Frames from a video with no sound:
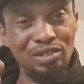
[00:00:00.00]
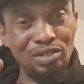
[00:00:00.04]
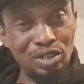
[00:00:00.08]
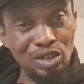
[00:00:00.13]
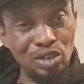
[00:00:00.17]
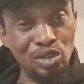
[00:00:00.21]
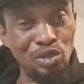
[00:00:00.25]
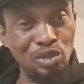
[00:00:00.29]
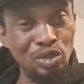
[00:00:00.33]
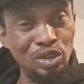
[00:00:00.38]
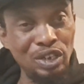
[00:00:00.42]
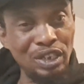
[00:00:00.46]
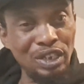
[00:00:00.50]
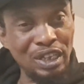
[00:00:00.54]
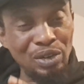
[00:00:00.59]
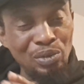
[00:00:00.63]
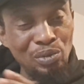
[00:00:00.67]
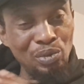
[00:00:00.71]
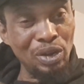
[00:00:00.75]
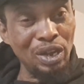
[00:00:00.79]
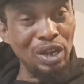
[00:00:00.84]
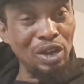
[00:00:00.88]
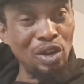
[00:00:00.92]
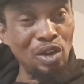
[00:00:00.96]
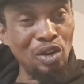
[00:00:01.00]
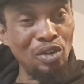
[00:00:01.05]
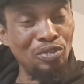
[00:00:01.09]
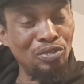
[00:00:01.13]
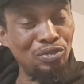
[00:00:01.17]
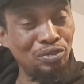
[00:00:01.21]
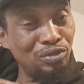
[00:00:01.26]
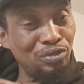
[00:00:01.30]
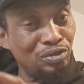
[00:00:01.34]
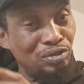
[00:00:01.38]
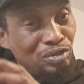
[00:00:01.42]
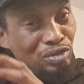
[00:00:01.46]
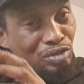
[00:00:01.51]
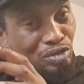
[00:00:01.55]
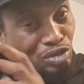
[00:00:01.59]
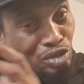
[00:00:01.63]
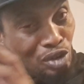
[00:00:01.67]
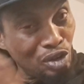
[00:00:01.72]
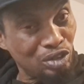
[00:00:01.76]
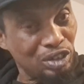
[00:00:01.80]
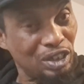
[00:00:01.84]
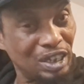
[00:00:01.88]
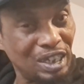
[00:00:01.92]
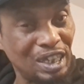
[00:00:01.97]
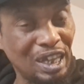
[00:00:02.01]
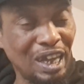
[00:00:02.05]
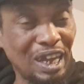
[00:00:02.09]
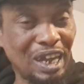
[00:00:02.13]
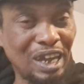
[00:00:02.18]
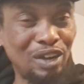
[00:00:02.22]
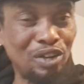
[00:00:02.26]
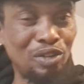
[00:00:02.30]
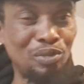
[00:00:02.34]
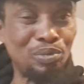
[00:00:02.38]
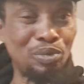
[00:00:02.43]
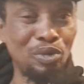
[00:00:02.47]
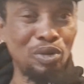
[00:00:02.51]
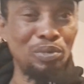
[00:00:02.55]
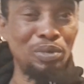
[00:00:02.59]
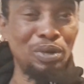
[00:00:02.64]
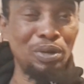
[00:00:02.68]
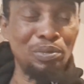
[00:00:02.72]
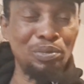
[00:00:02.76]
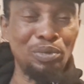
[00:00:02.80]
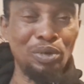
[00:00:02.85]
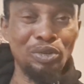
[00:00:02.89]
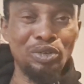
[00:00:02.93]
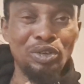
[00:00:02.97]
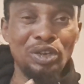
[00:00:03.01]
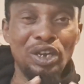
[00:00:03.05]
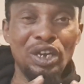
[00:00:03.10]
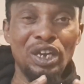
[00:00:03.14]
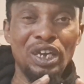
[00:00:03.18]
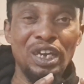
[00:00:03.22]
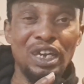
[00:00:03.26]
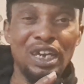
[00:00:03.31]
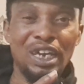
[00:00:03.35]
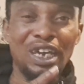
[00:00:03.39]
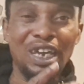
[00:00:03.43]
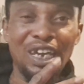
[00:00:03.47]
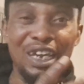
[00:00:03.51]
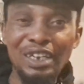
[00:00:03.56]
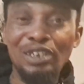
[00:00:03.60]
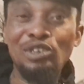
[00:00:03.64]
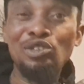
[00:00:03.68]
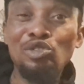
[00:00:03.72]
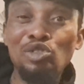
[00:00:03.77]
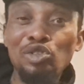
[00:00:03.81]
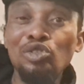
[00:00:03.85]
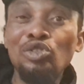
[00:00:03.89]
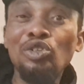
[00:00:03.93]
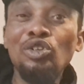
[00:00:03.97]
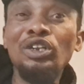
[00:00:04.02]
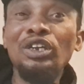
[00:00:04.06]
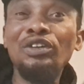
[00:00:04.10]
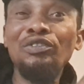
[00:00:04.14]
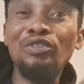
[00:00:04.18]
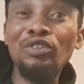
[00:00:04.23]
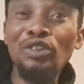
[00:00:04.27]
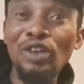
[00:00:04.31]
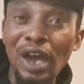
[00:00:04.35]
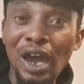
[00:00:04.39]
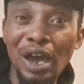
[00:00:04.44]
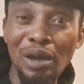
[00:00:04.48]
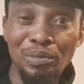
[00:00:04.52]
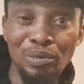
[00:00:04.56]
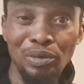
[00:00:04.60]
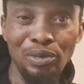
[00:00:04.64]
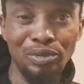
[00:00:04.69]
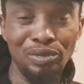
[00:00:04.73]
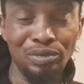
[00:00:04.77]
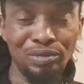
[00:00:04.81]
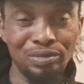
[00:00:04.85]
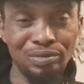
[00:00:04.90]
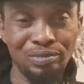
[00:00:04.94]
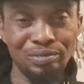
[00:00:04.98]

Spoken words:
in a way of sorting that kind of problem, but it shouldn't even happen.